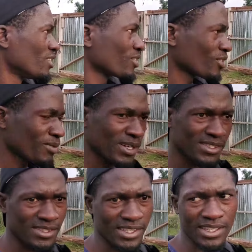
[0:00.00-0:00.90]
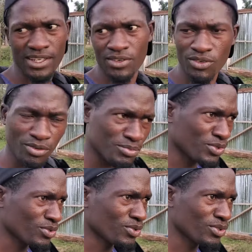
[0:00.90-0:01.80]
robbers, they can rob
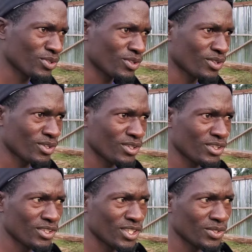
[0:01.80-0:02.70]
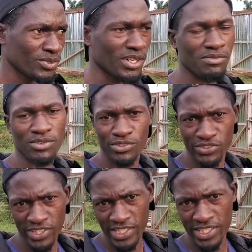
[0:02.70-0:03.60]
you, you know, we have phone
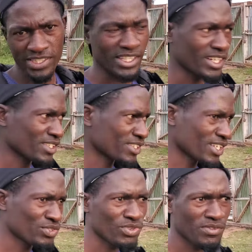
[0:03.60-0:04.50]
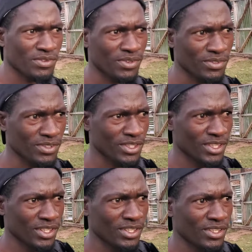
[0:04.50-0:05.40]
snatchers, they can snatch your phone,
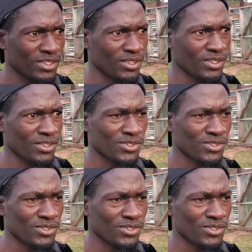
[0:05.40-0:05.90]
yeah.